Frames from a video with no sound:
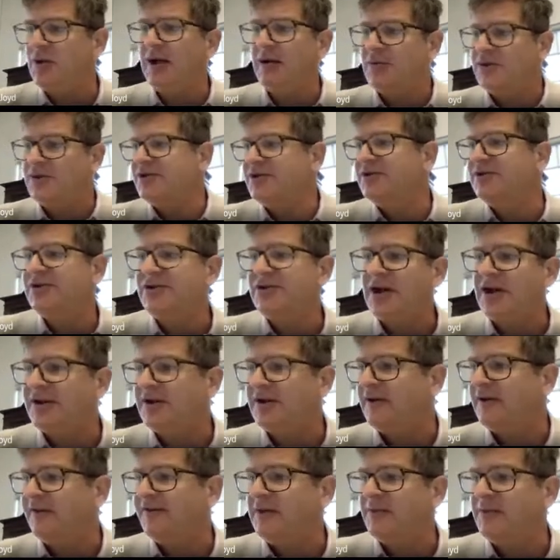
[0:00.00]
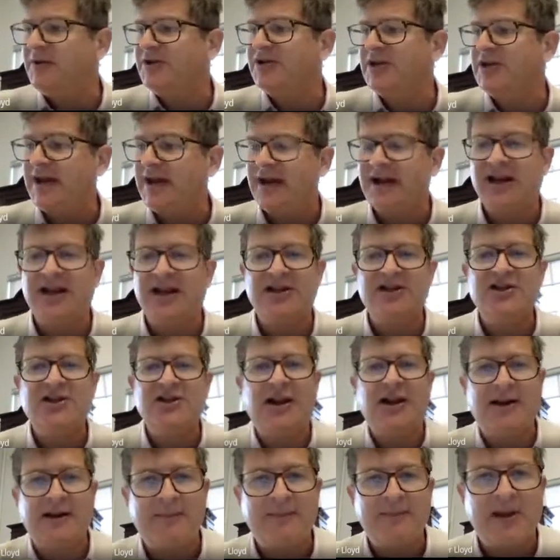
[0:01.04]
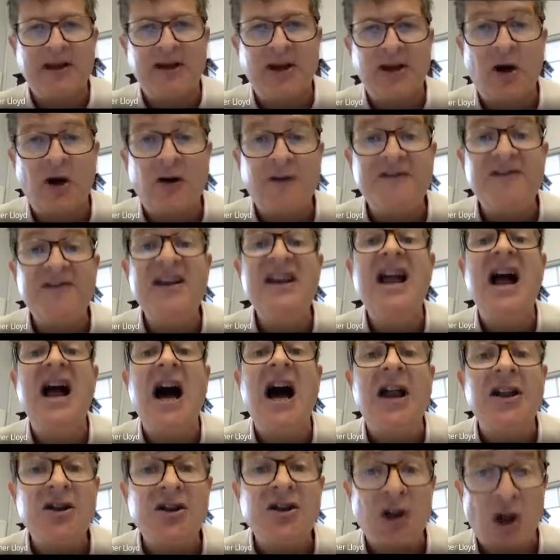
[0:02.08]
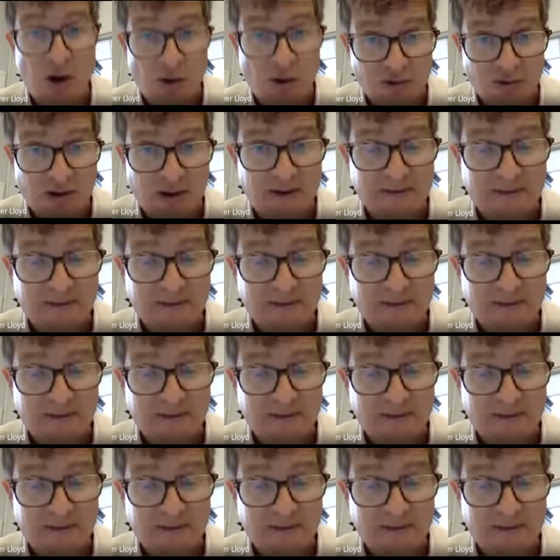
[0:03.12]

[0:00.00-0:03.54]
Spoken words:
just started off the Britannica Encyclopedia of the Unknown.